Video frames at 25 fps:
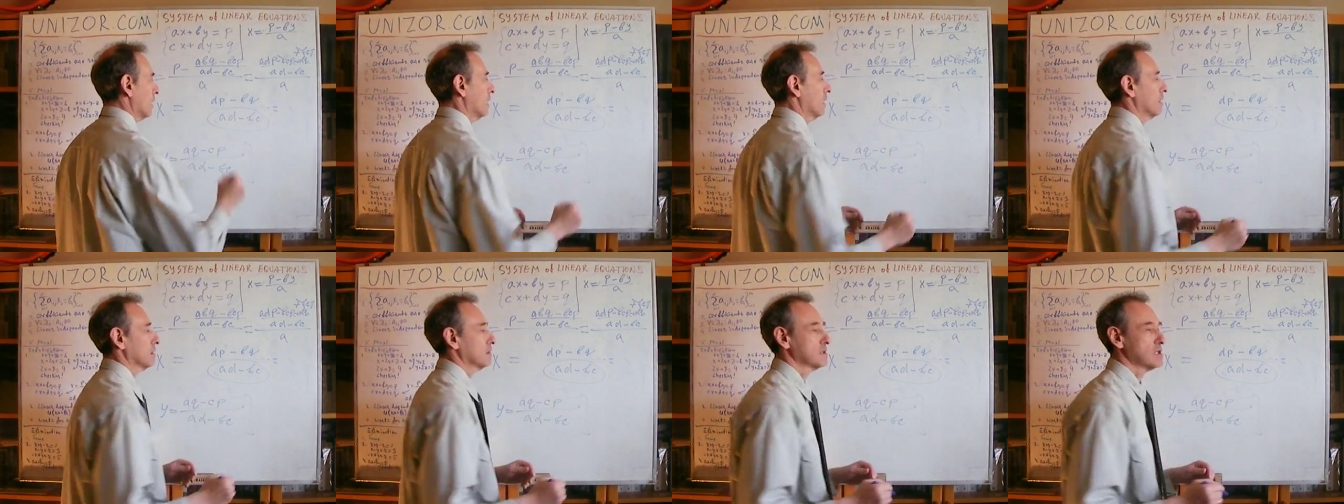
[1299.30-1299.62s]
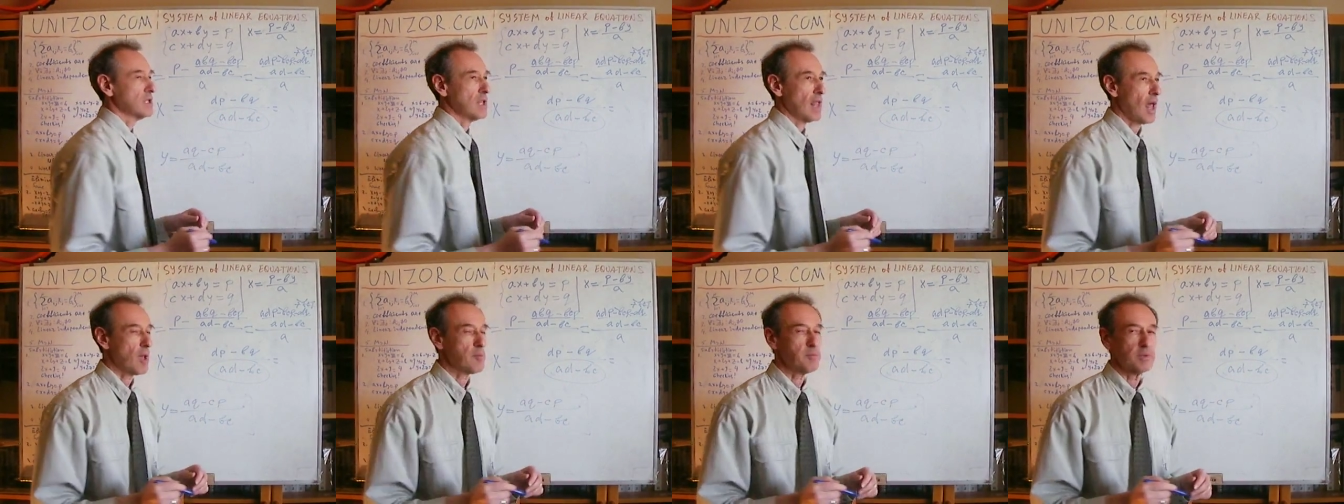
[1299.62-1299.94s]

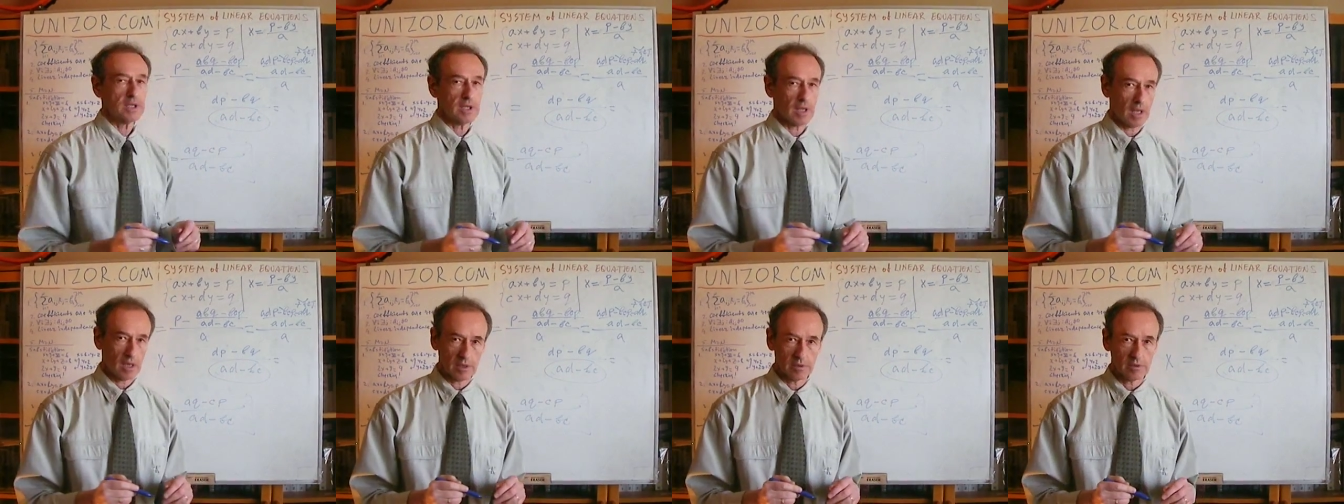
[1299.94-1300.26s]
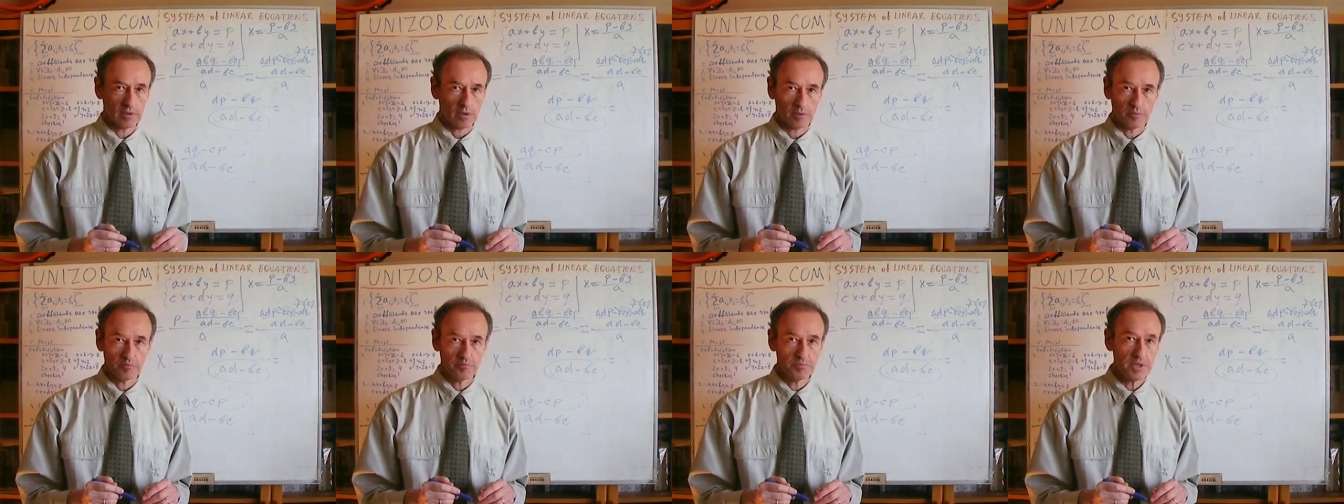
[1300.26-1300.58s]

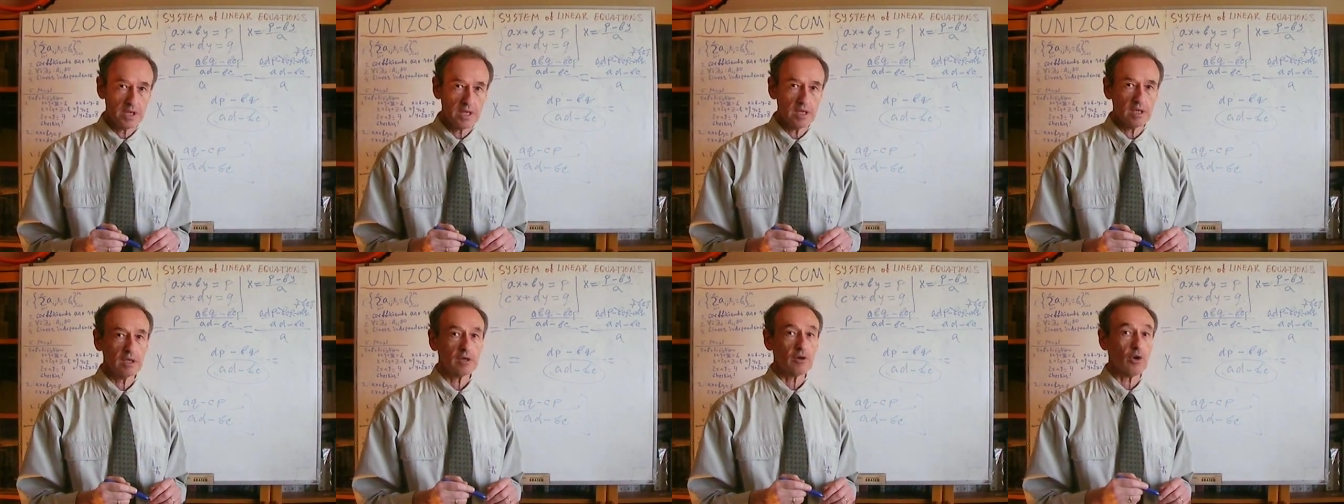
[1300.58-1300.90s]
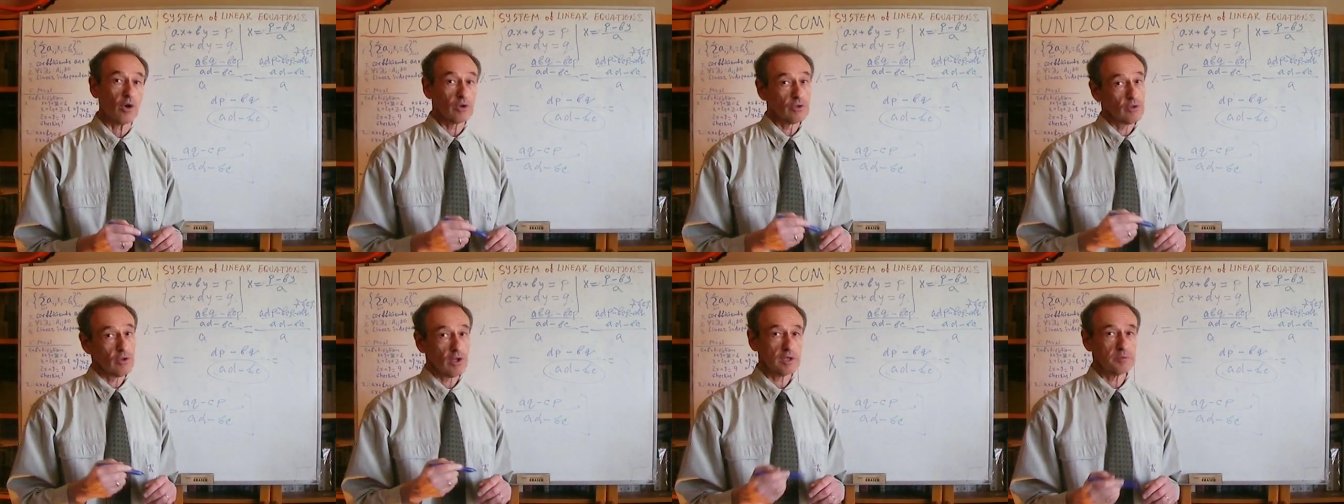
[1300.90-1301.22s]
denominator, being or
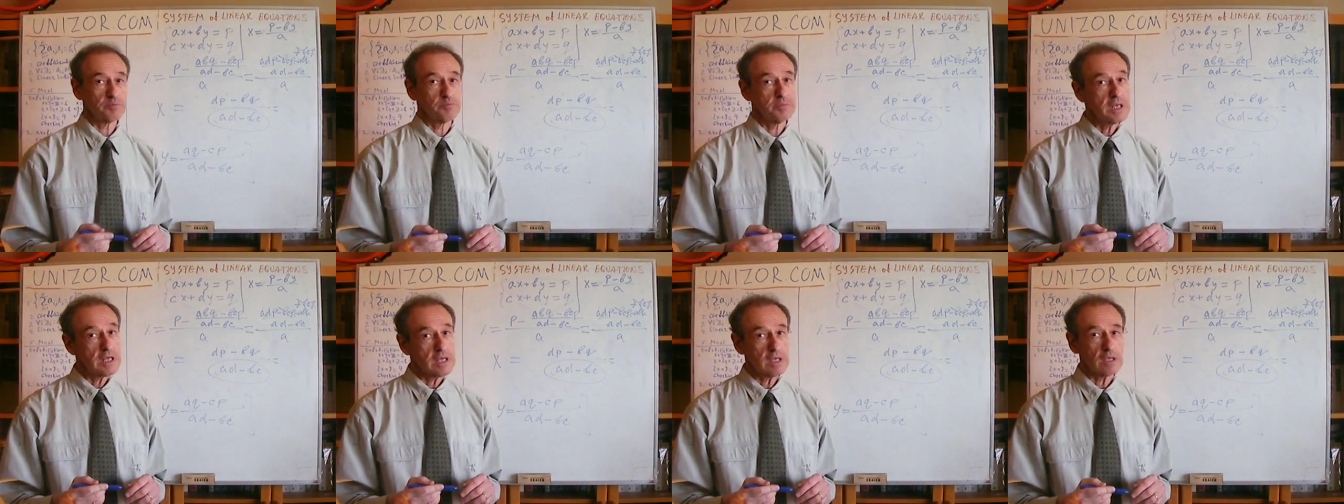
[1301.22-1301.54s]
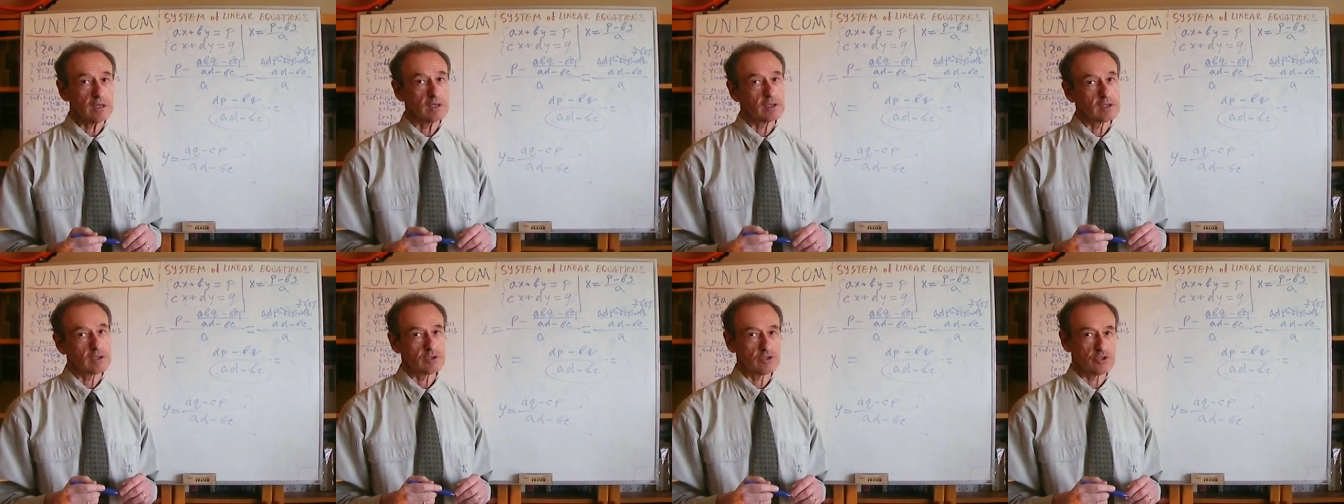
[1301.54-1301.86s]
not
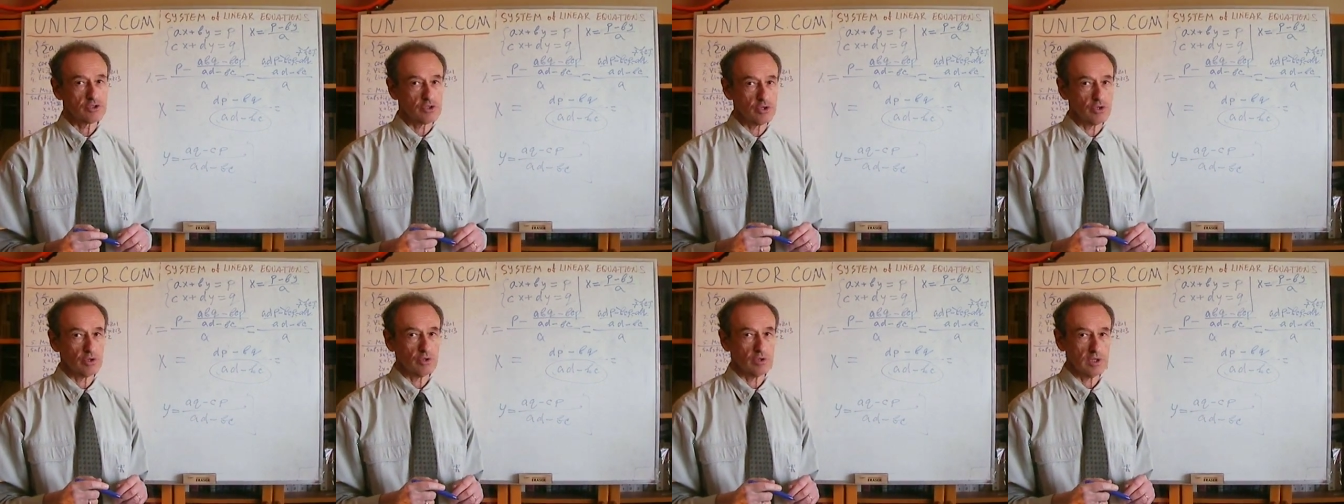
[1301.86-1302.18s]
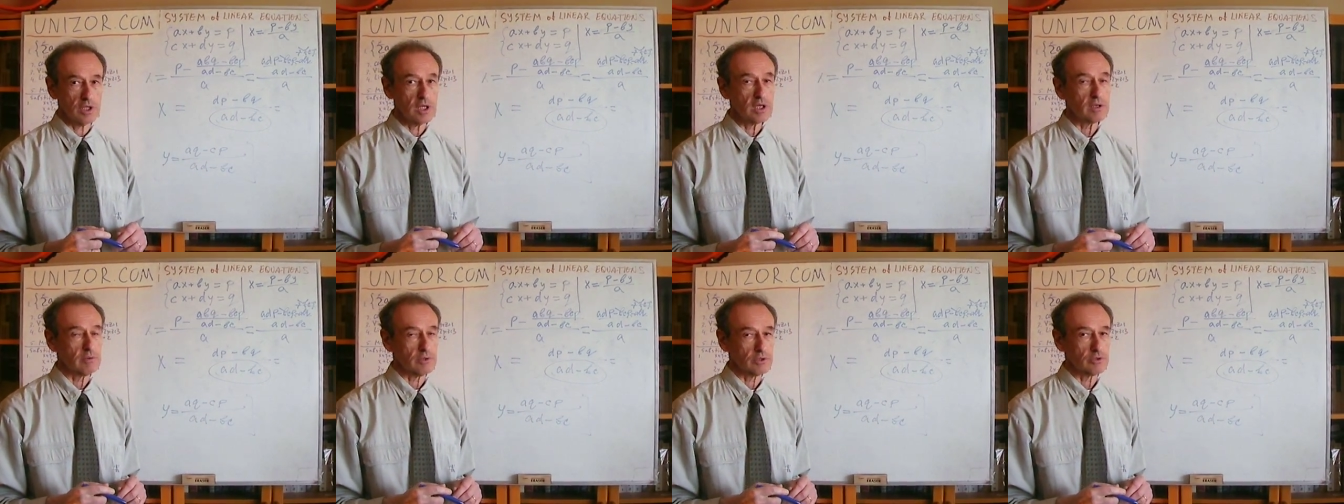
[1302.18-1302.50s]
being to
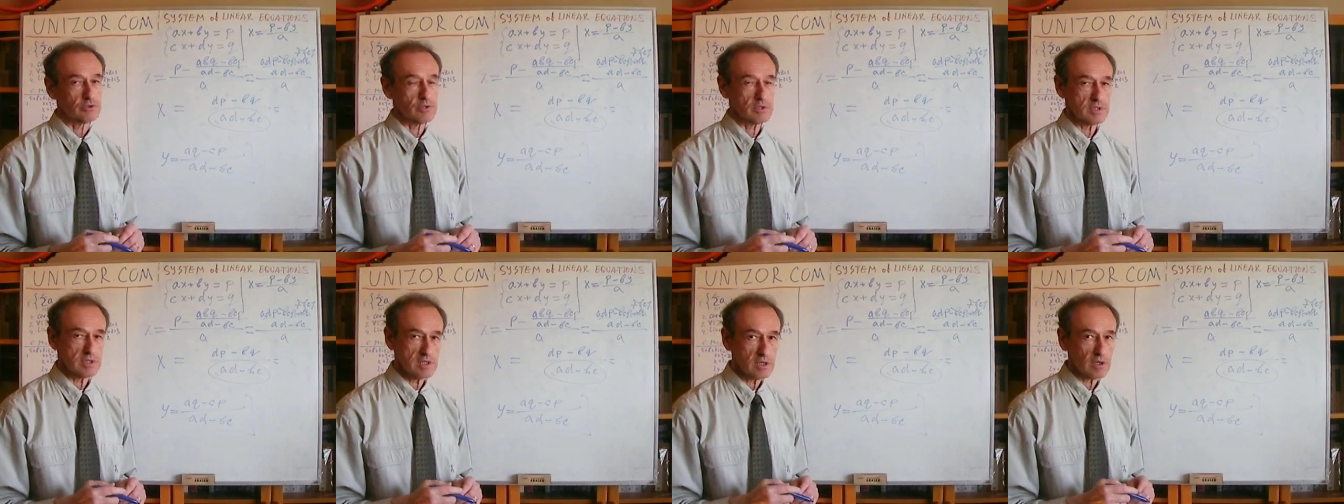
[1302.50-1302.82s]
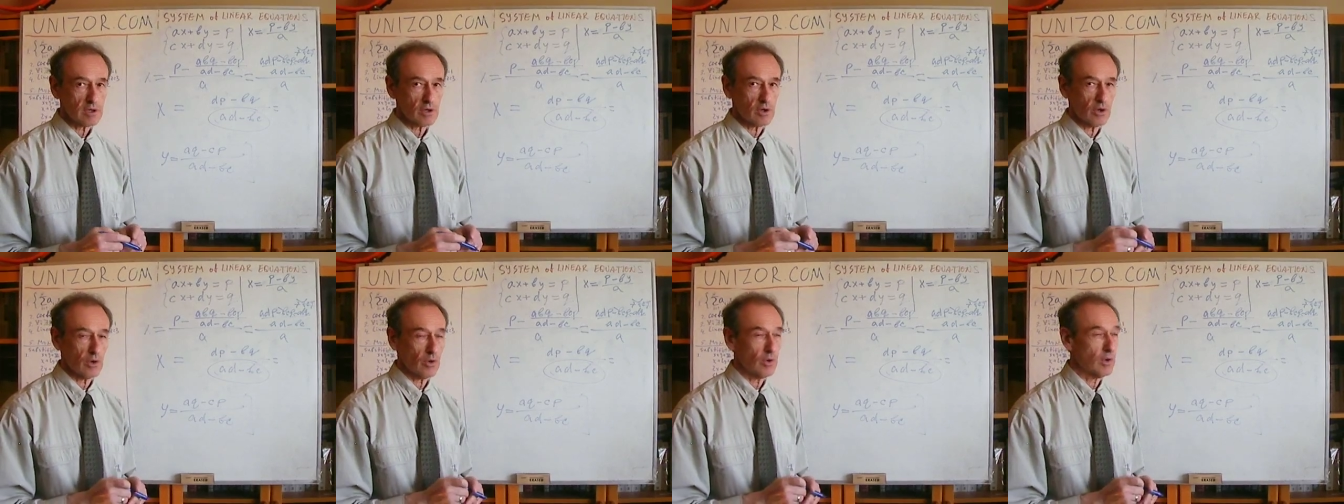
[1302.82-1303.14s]
equal to
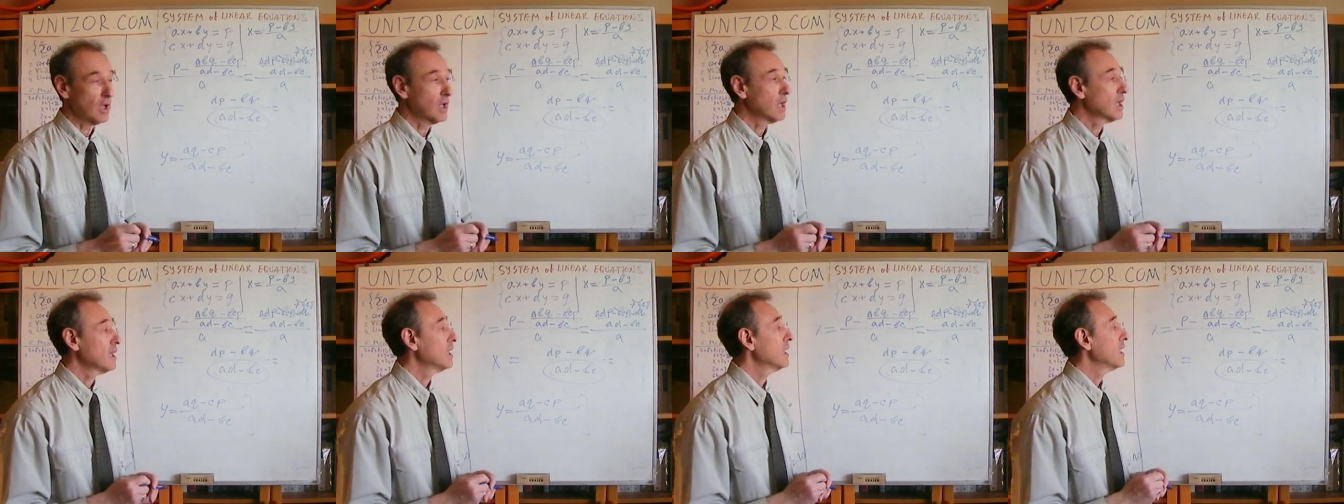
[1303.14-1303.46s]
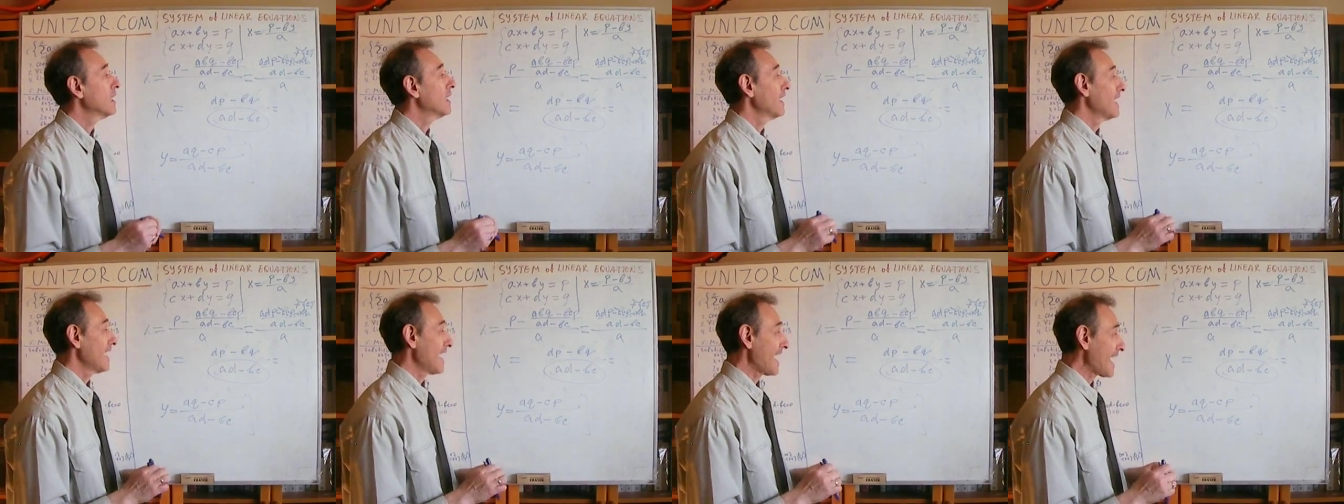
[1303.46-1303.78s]
zero,
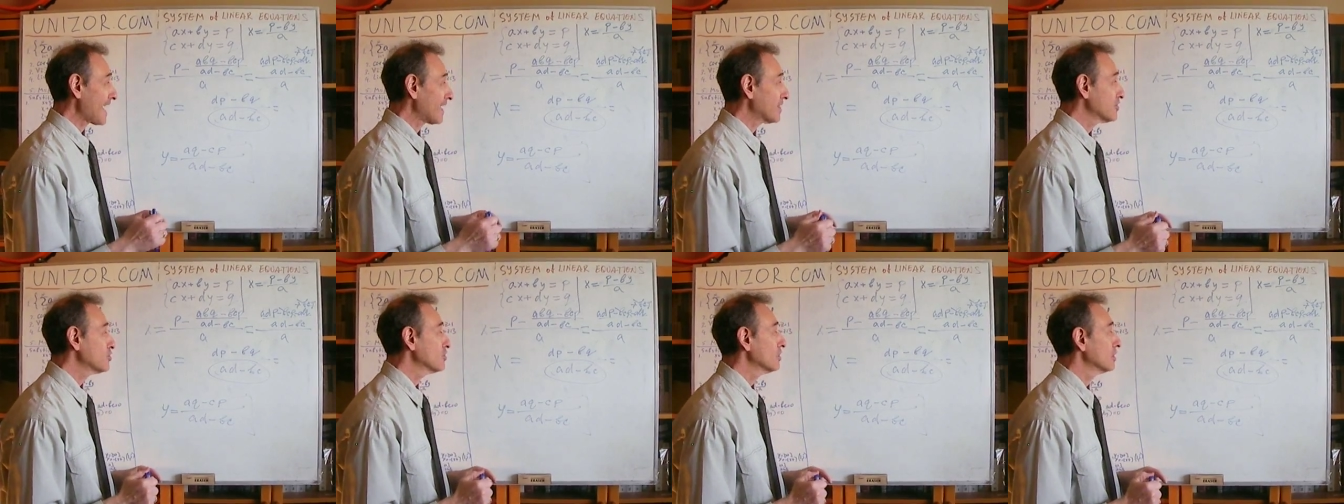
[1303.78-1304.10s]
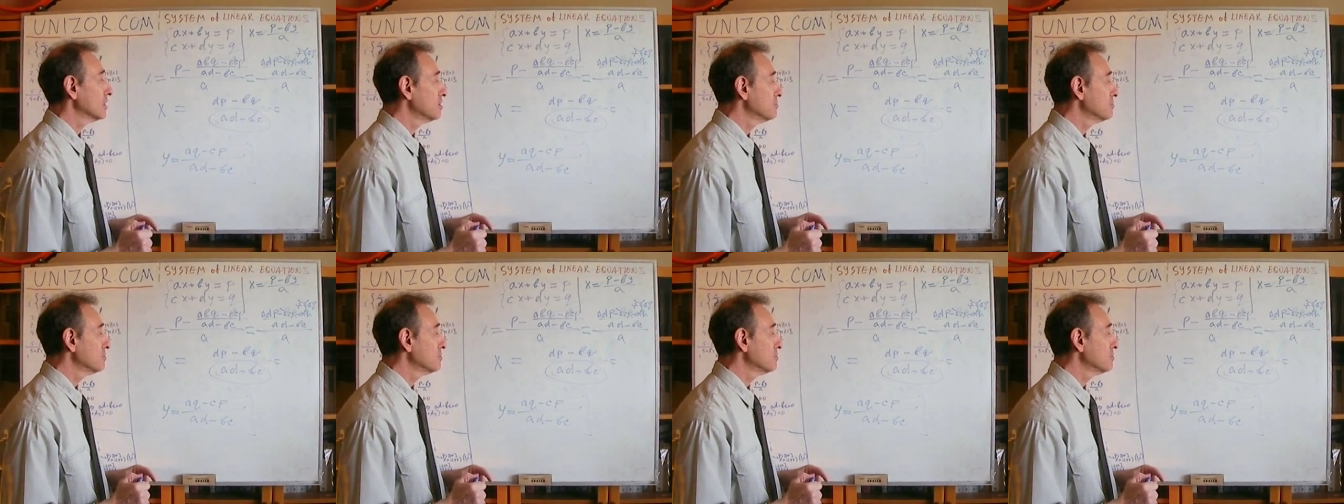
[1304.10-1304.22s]
actually